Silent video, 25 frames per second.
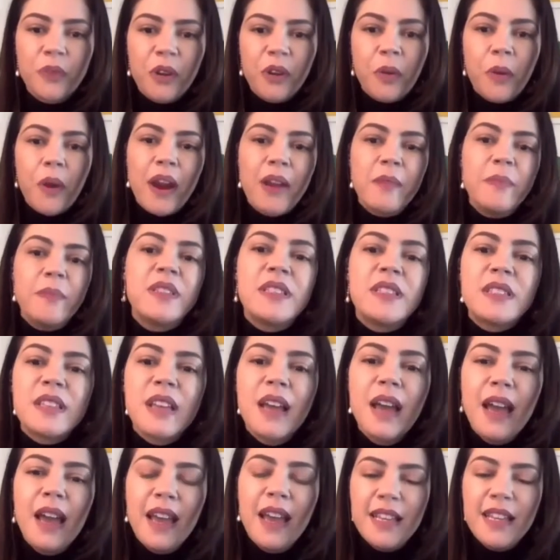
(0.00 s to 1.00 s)
requirements
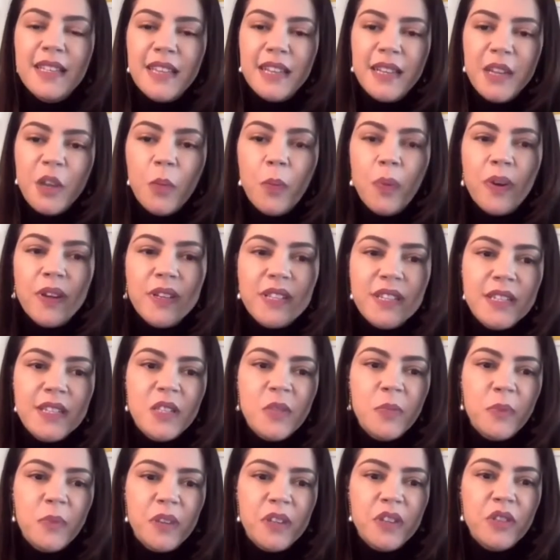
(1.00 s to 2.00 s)
as a new
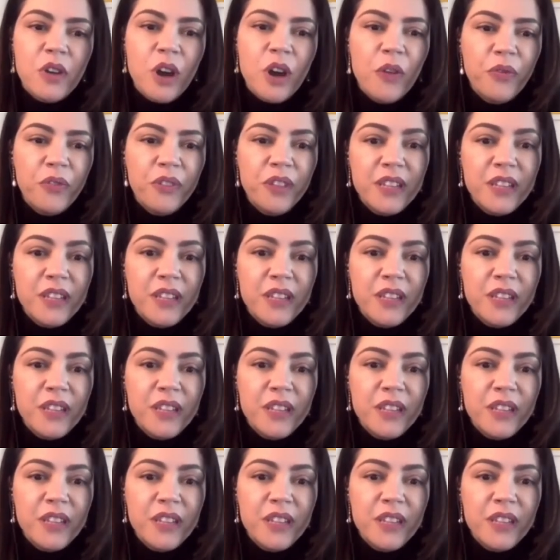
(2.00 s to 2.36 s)
participant of